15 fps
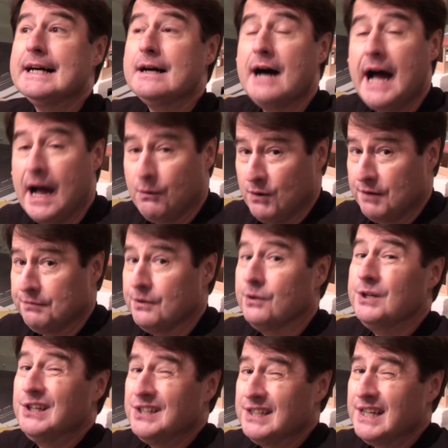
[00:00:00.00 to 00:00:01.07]
However,
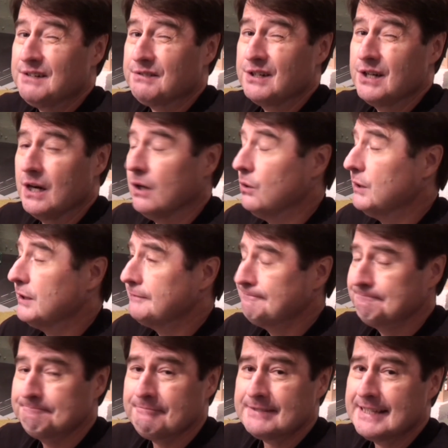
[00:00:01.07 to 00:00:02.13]
you never know.
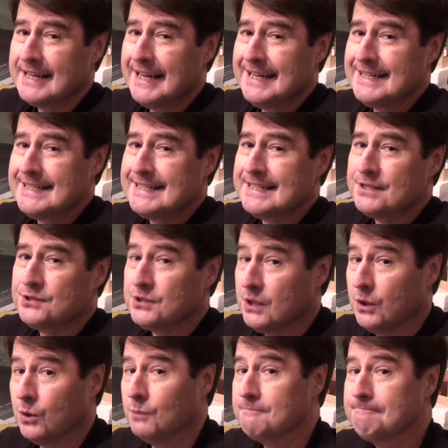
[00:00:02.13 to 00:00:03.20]

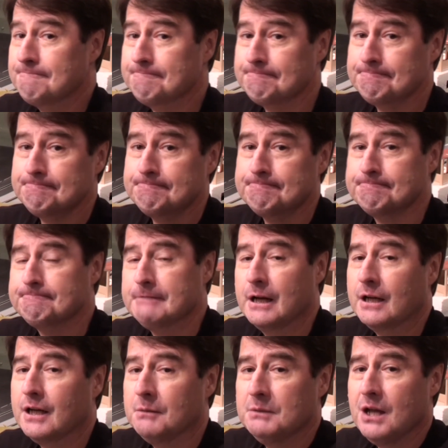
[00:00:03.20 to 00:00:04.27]
So
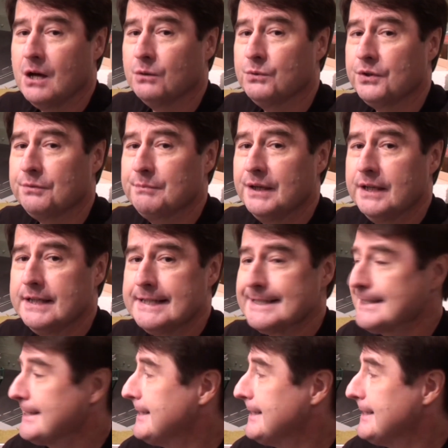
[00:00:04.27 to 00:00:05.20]
come along with me